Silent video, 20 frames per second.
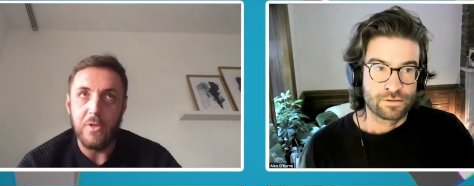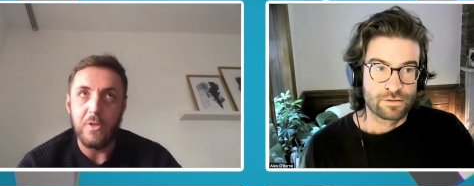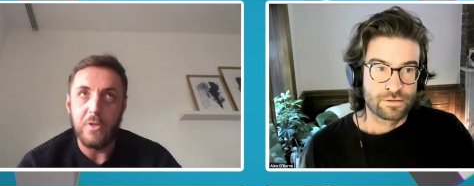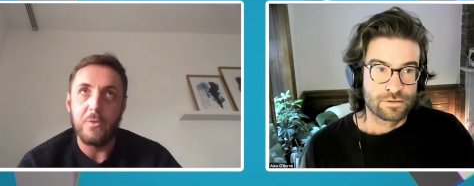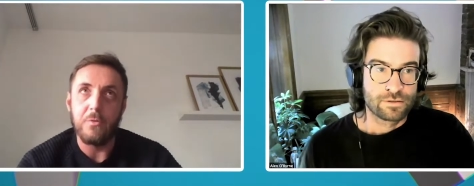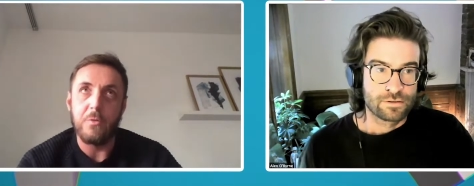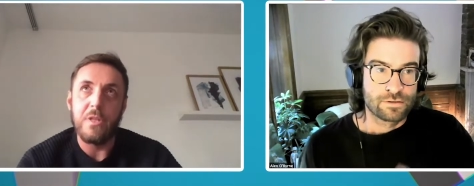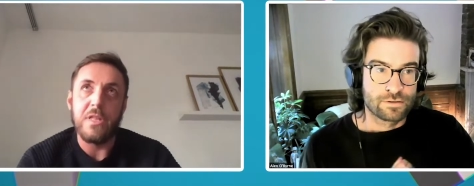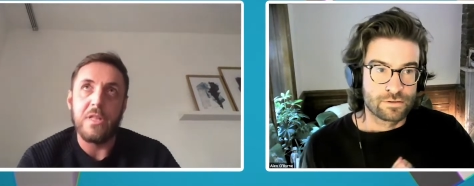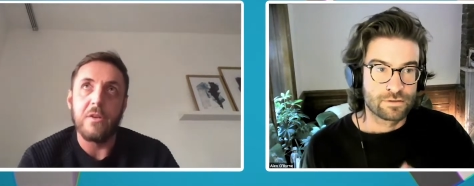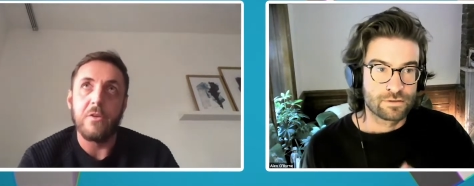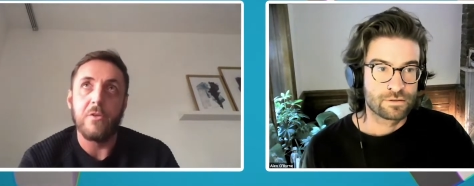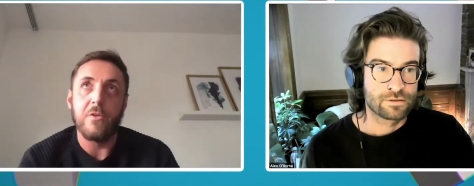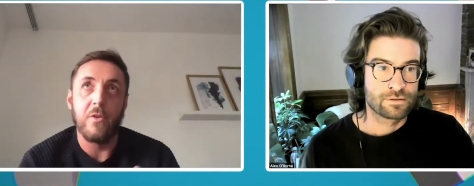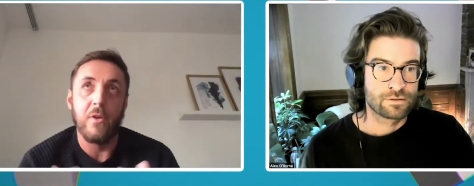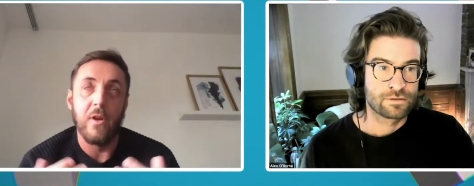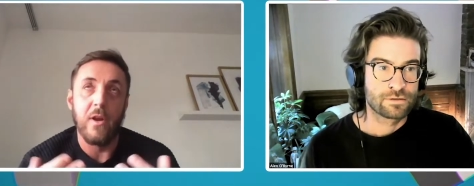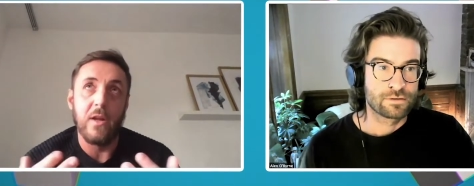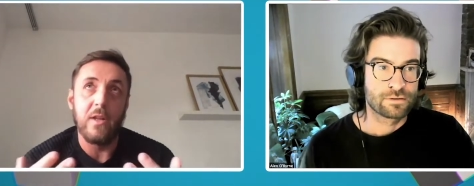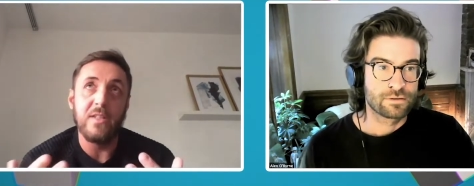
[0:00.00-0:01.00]
Speaker 1: to
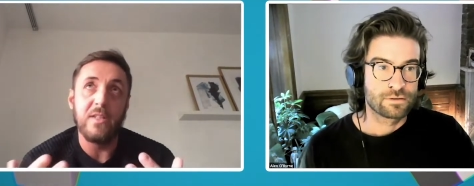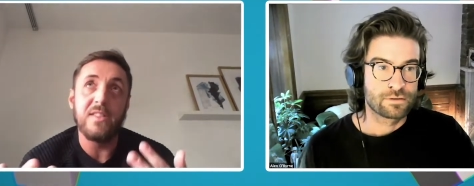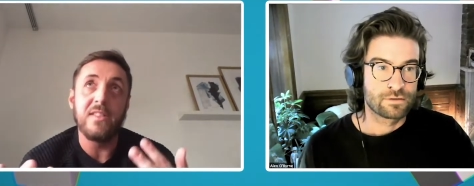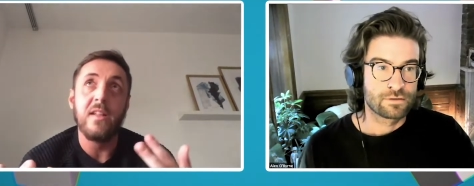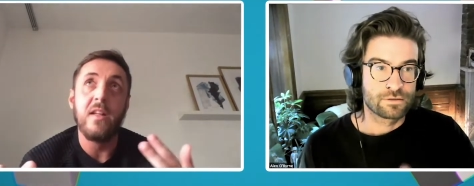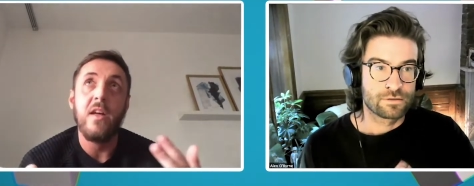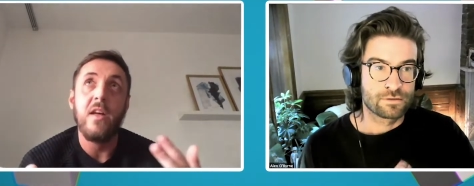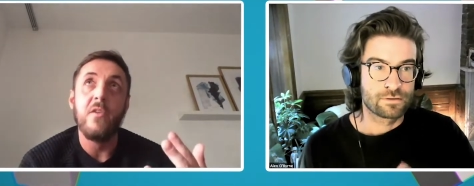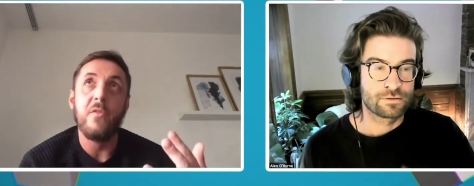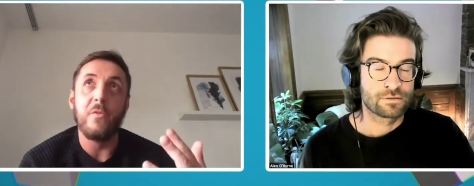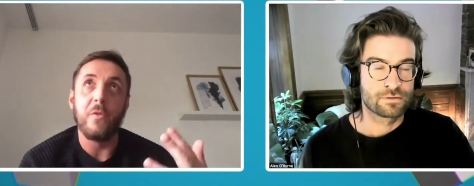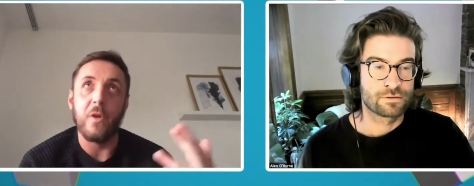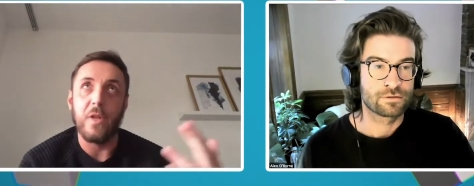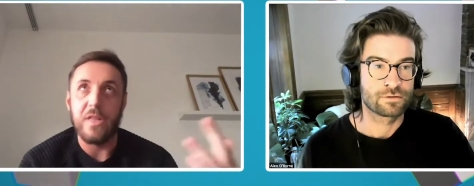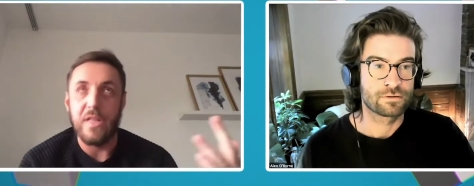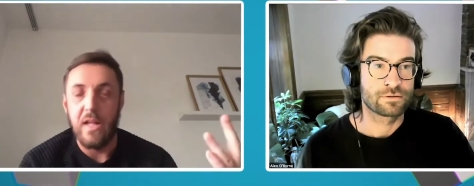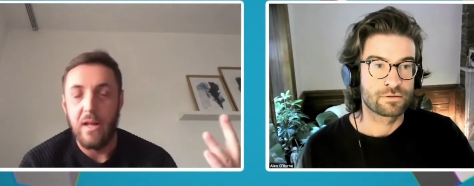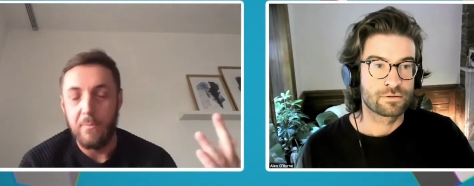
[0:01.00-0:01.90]
synchronize, for example,